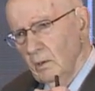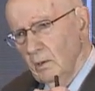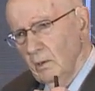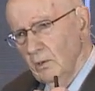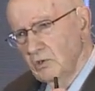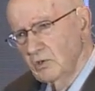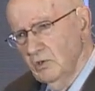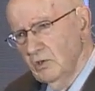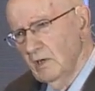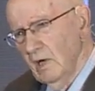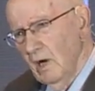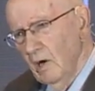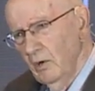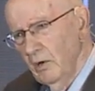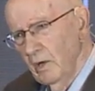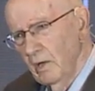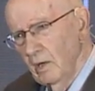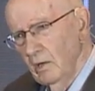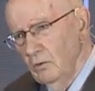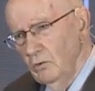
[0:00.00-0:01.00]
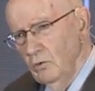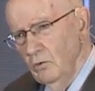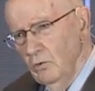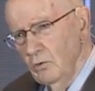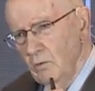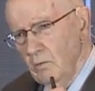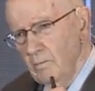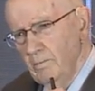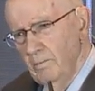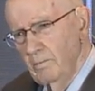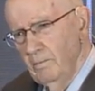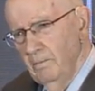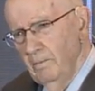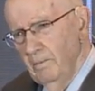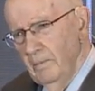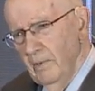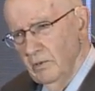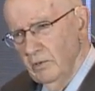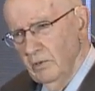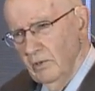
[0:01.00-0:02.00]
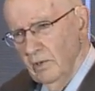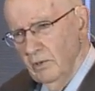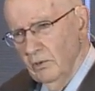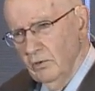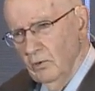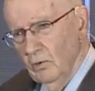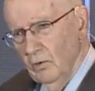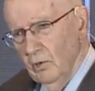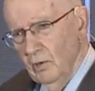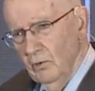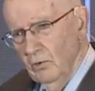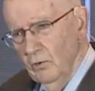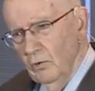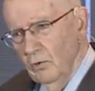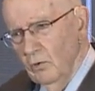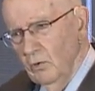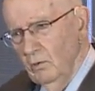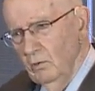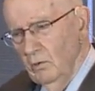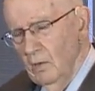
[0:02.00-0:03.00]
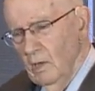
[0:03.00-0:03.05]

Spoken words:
starting a new business or a new